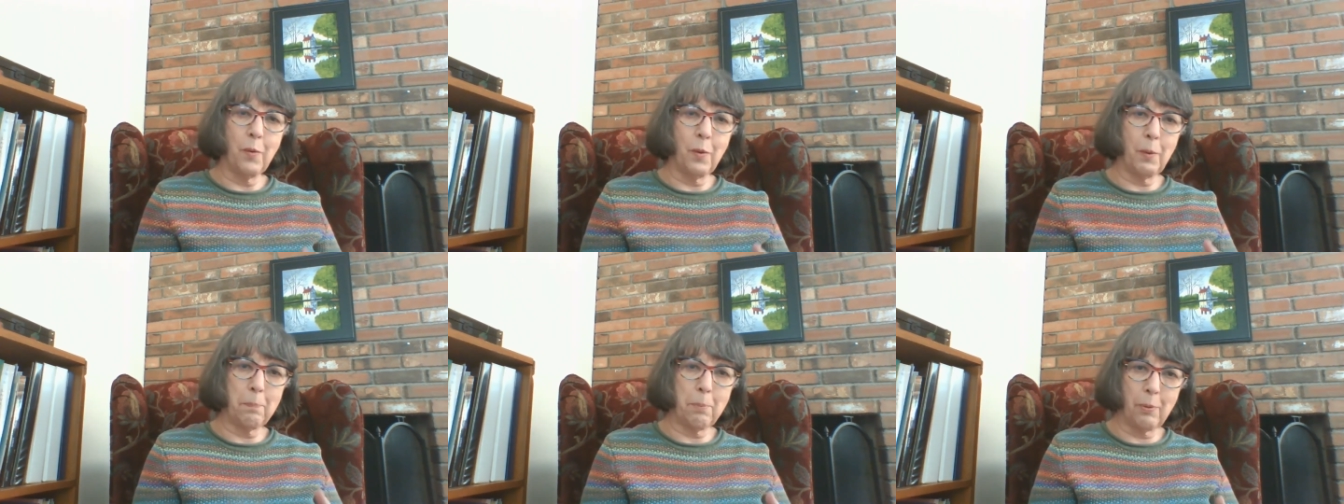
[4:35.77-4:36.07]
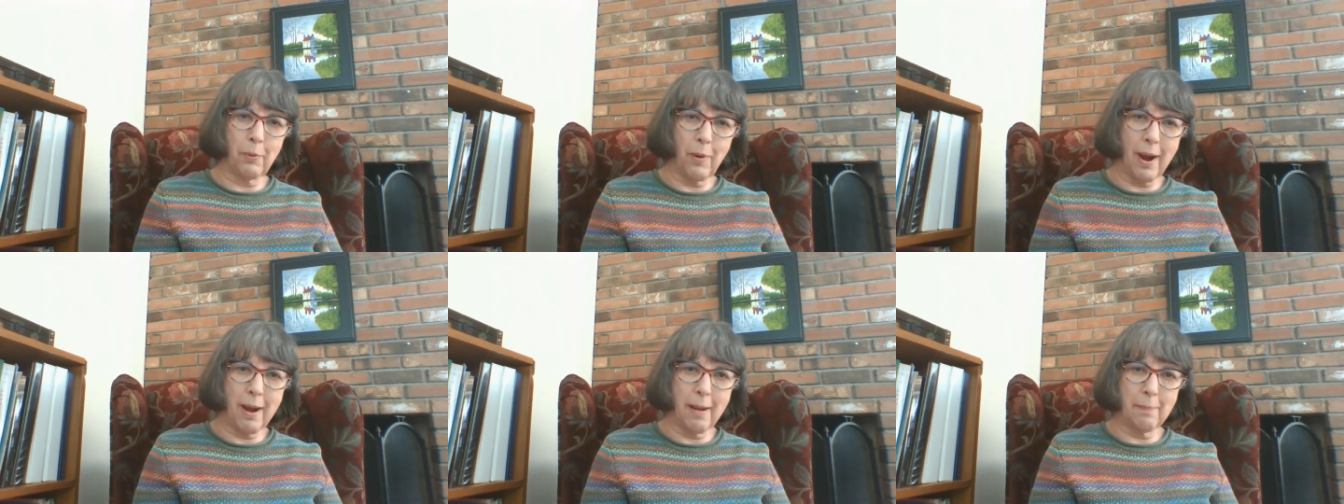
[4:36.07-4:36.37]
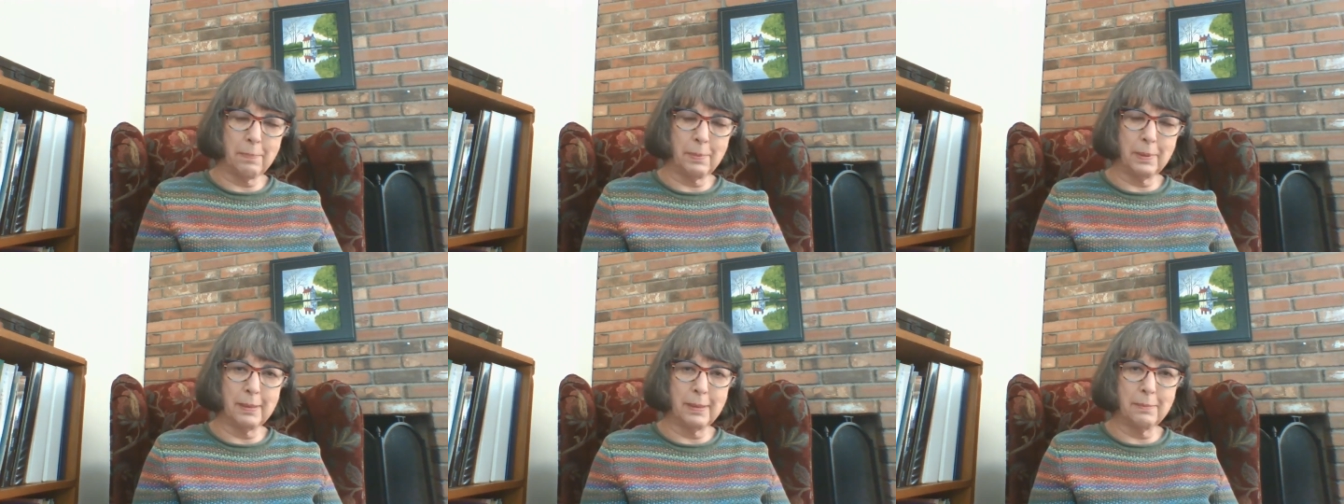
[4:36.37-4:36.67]
or
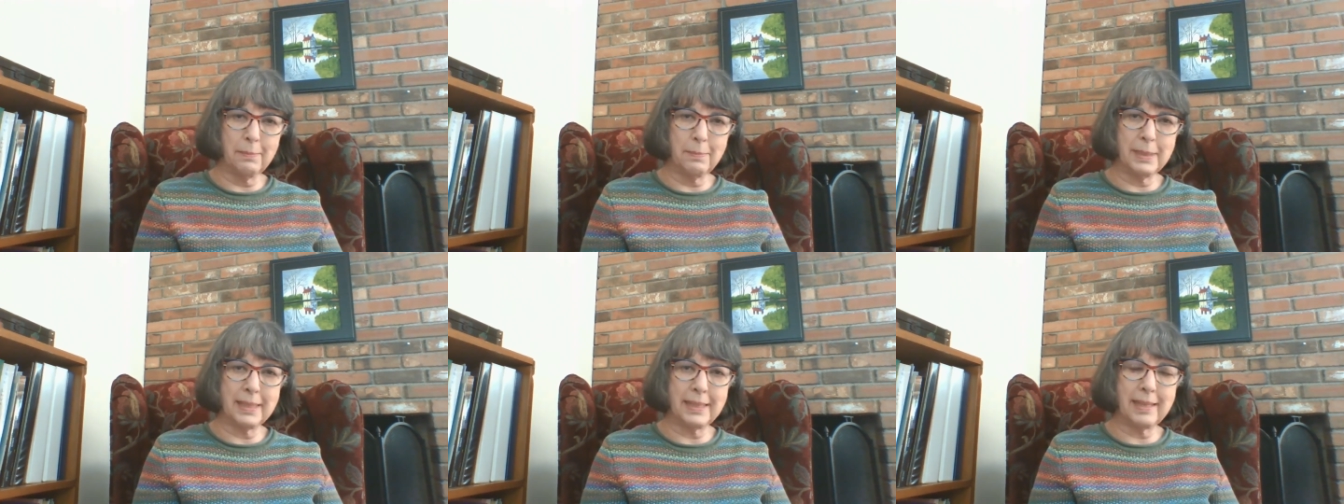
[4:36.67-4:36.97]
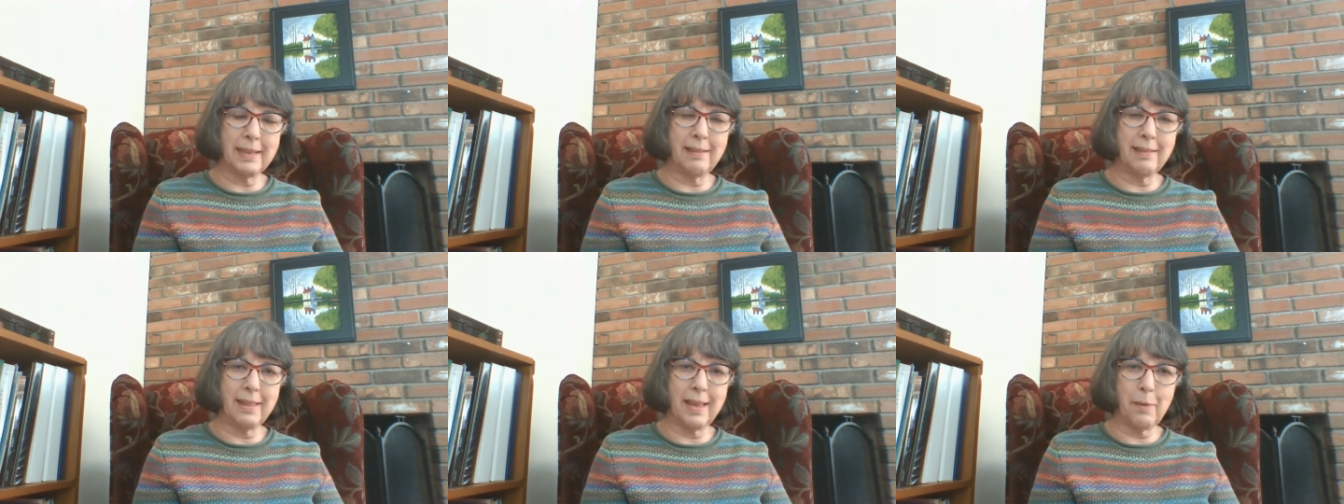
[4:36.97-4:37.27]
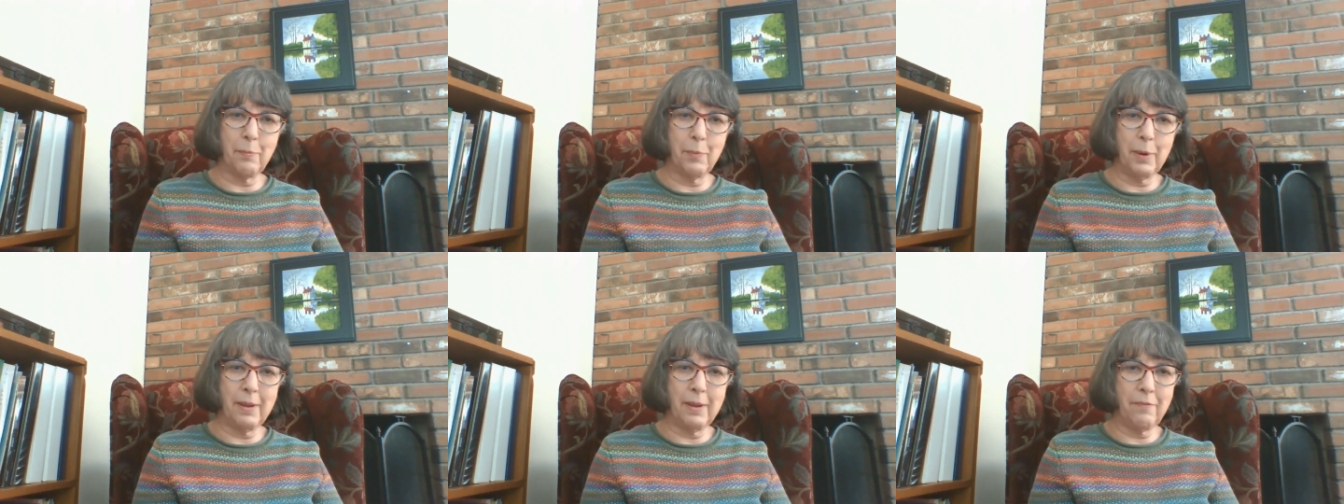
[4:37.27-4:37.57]
problems
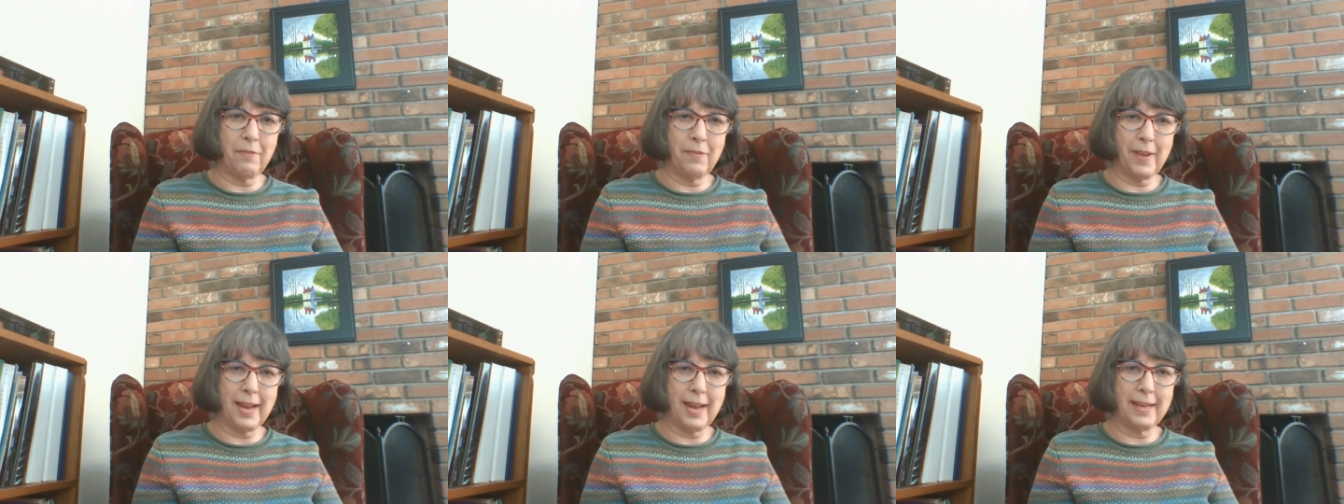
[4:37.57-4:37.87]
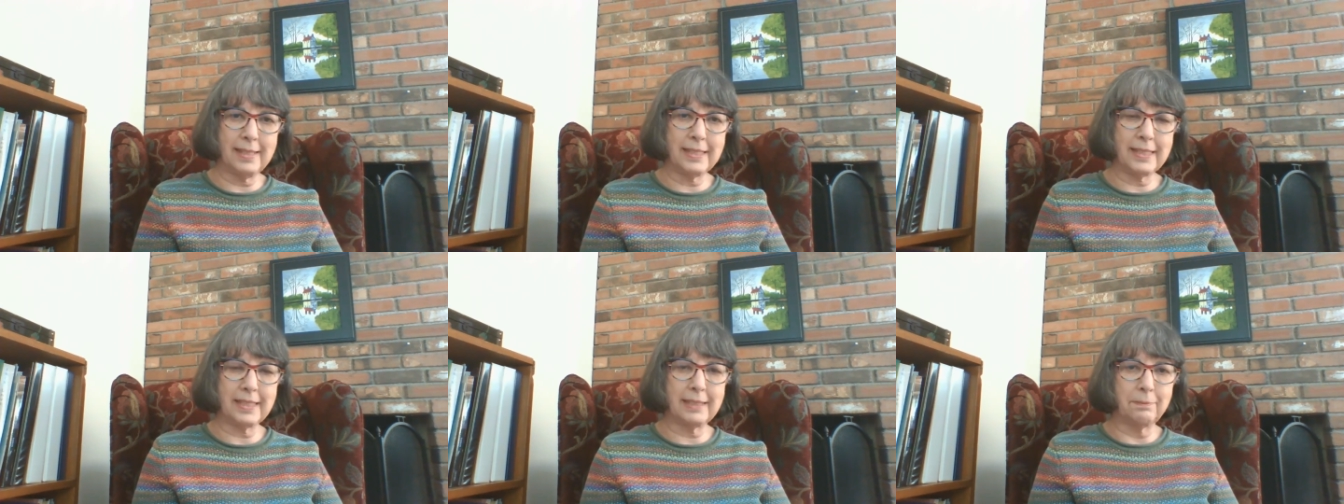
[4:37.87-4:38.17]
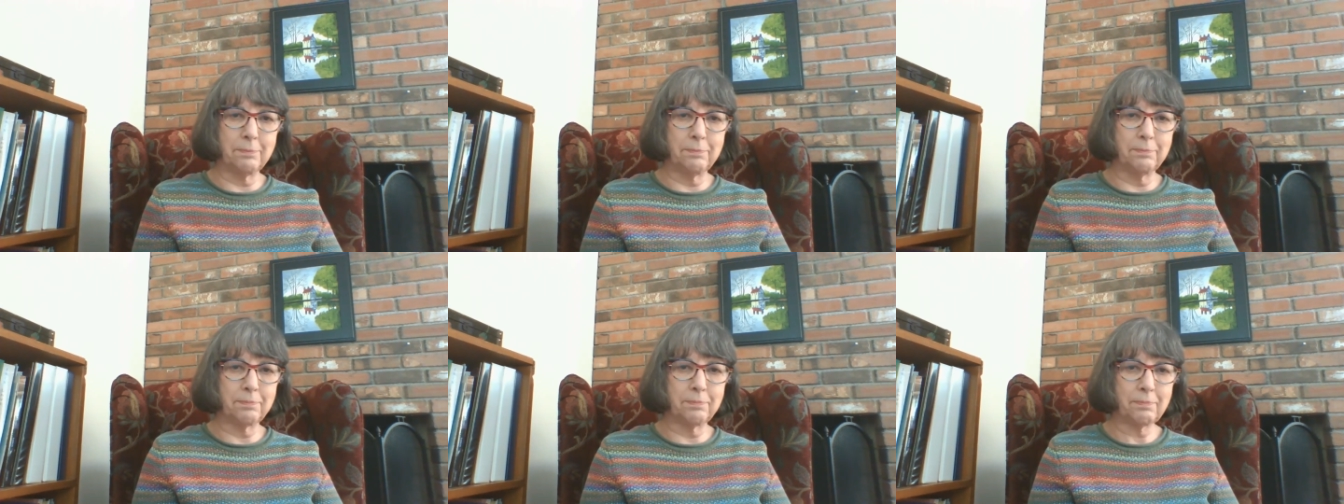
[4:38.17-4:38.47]
that we face,